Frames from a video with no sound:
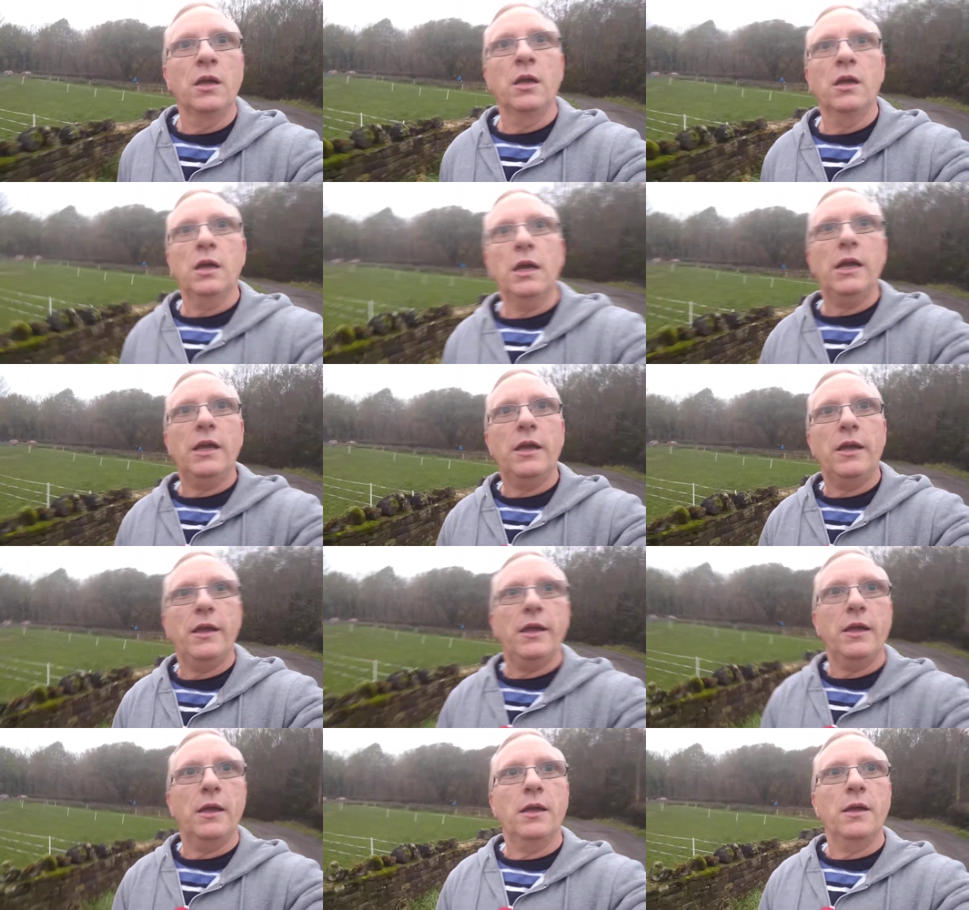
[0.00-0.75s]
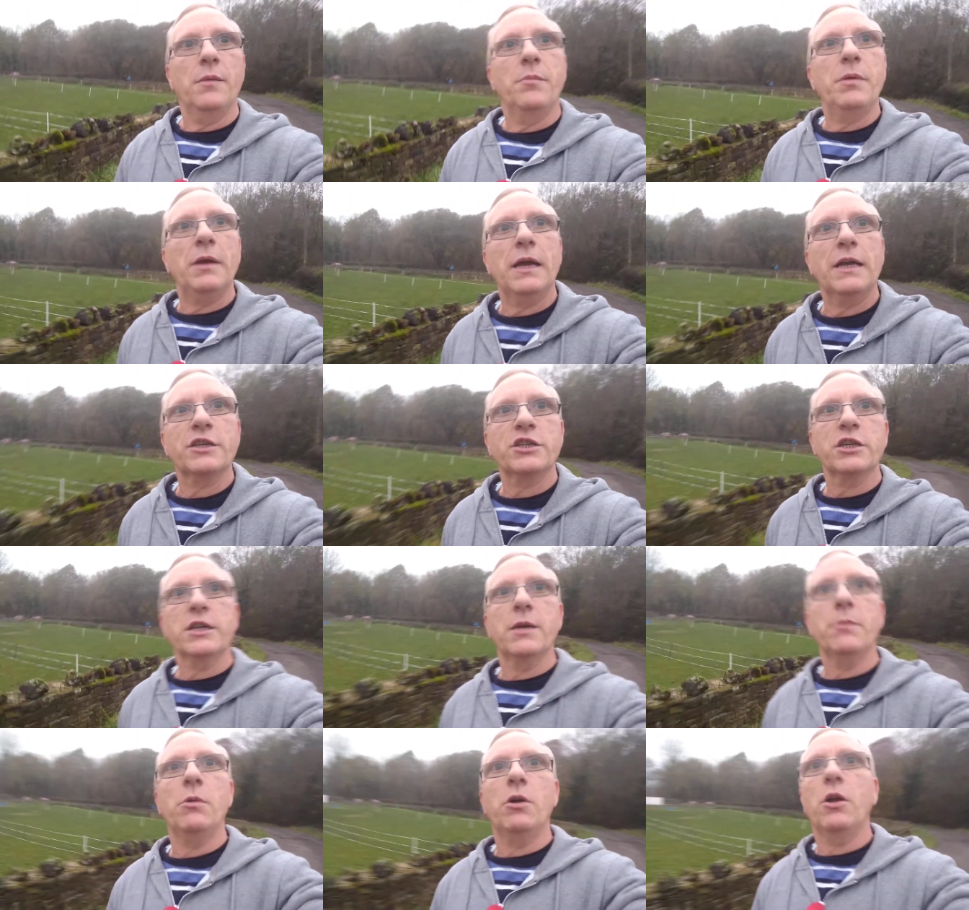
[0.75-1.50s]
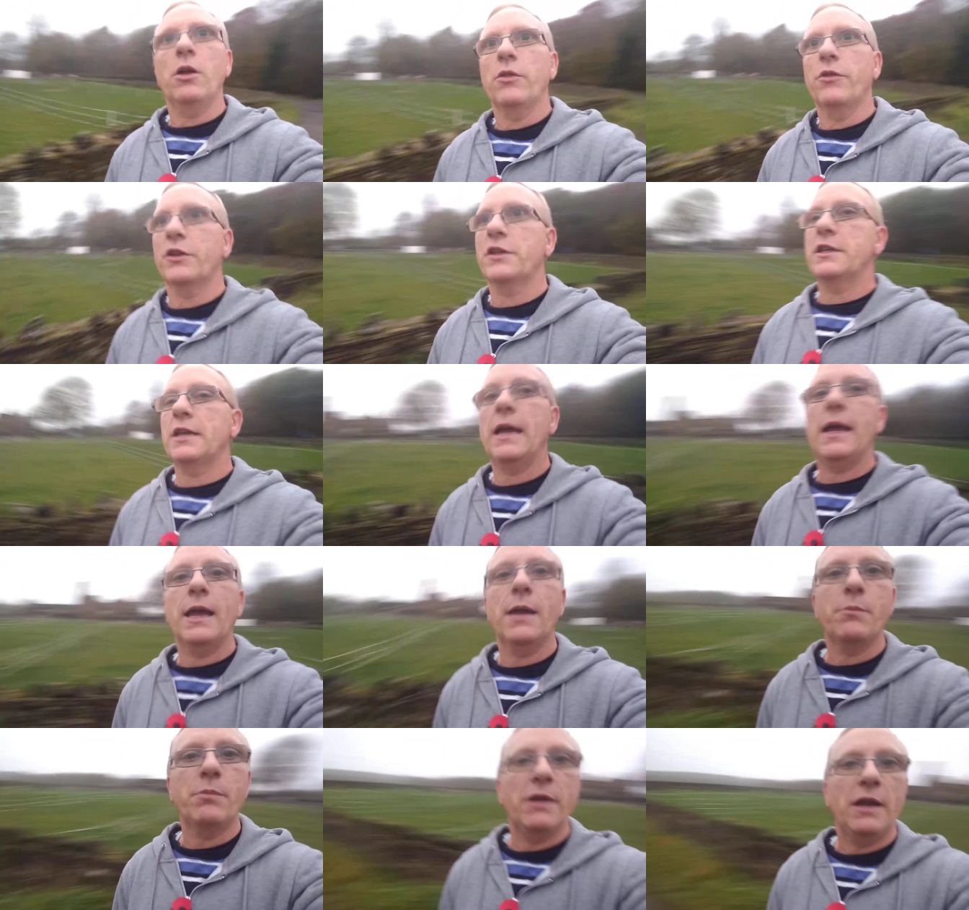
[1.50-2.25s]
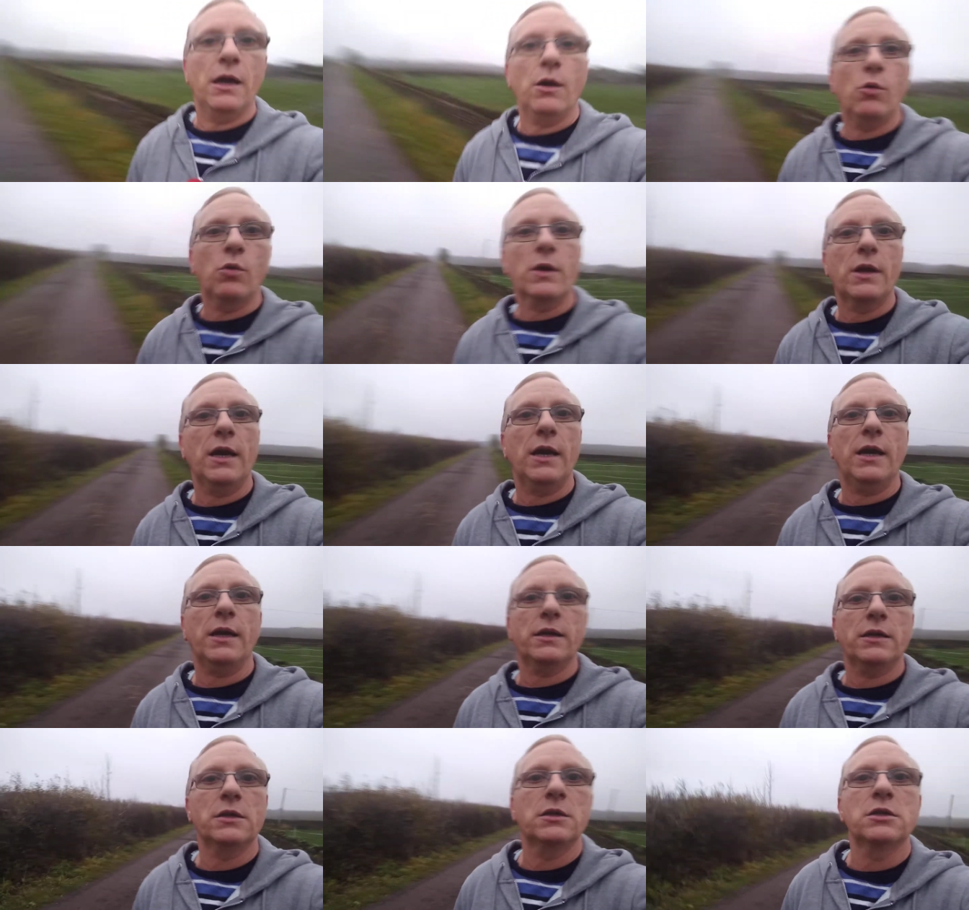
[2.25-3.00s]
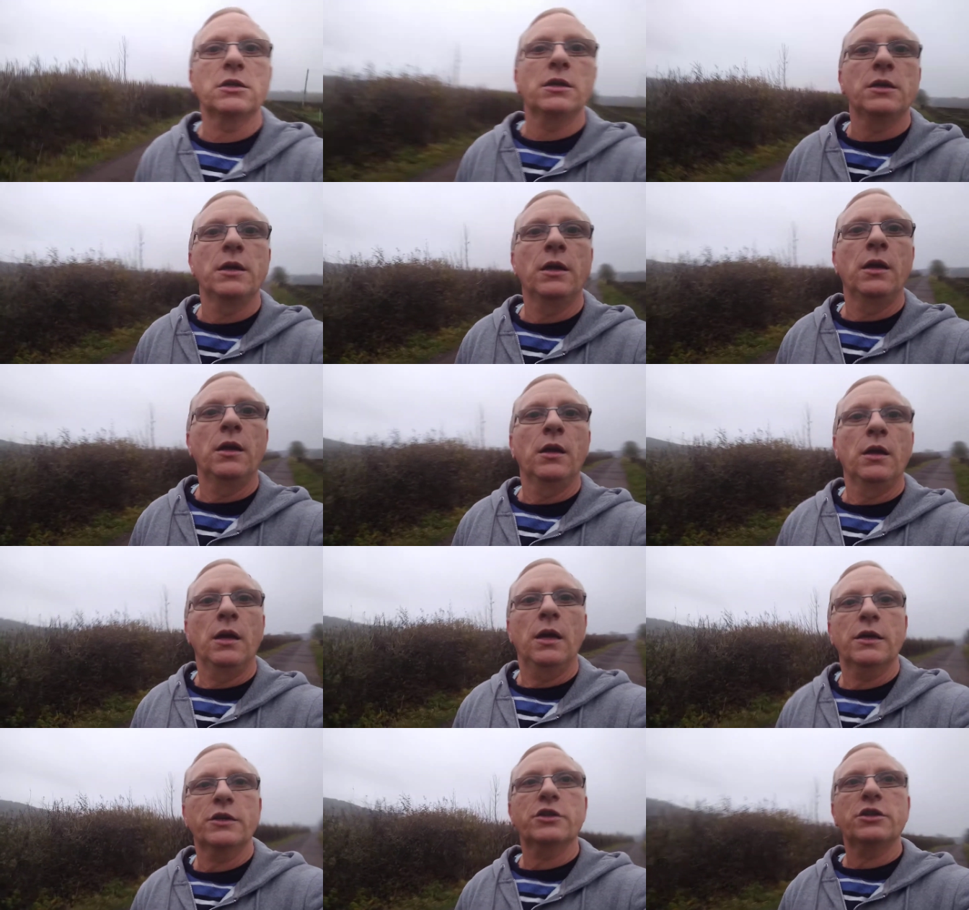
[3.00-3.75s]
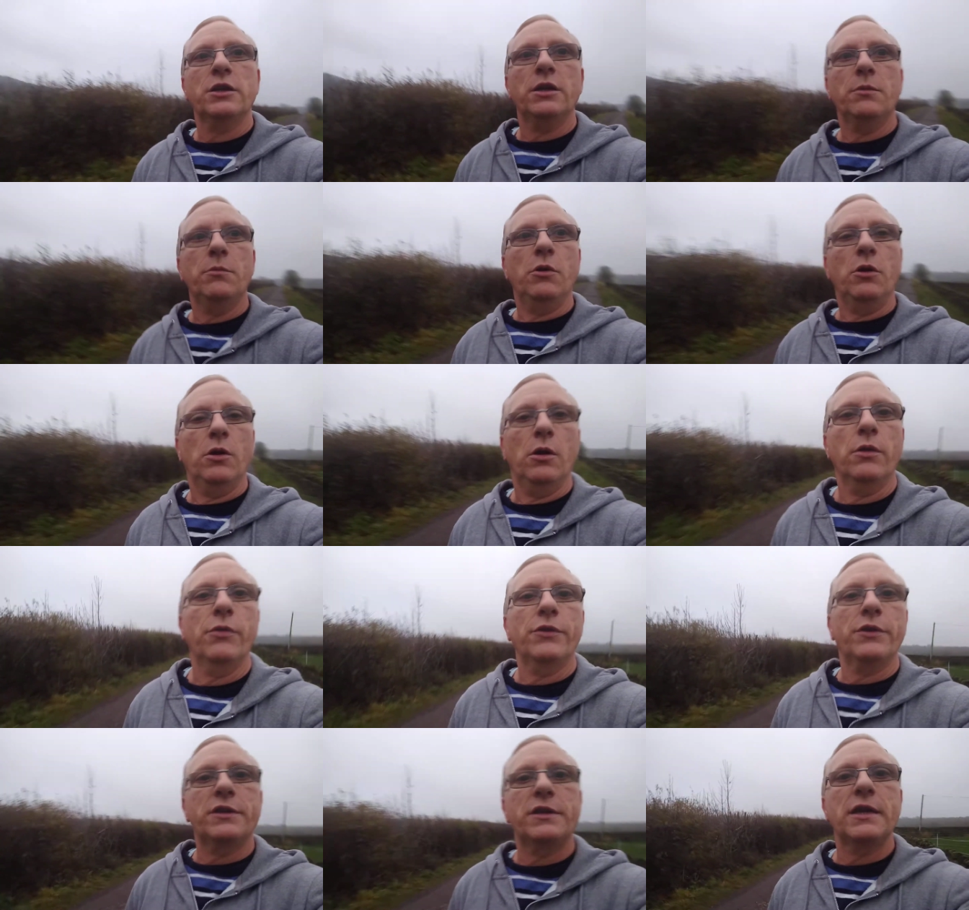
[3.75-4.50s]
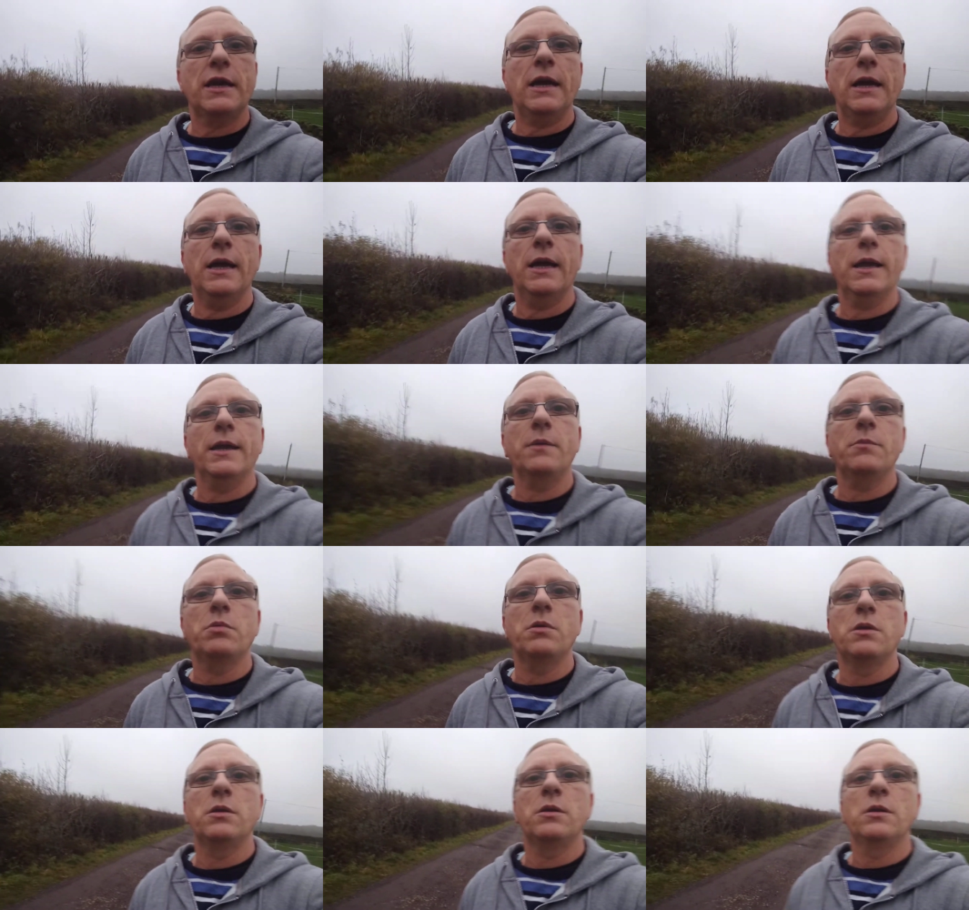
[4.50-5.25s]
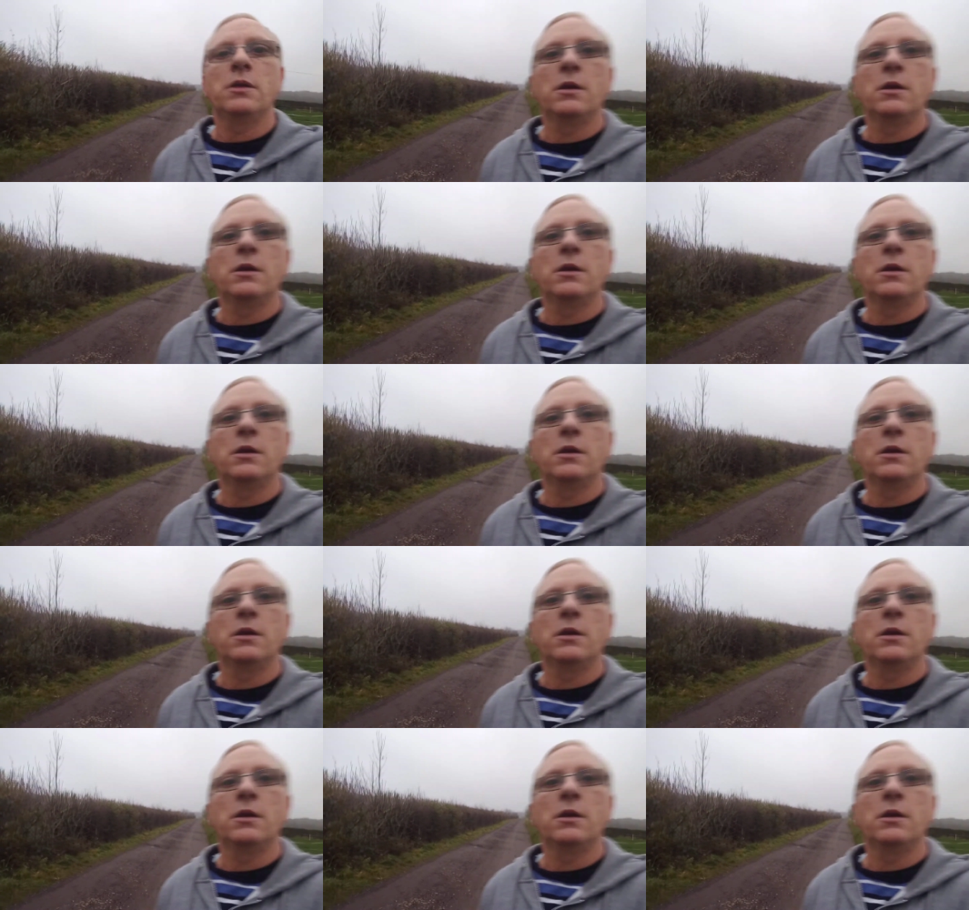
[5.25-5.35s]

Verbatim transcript: Uh, but I see them all the time now, guys. I see them all the time.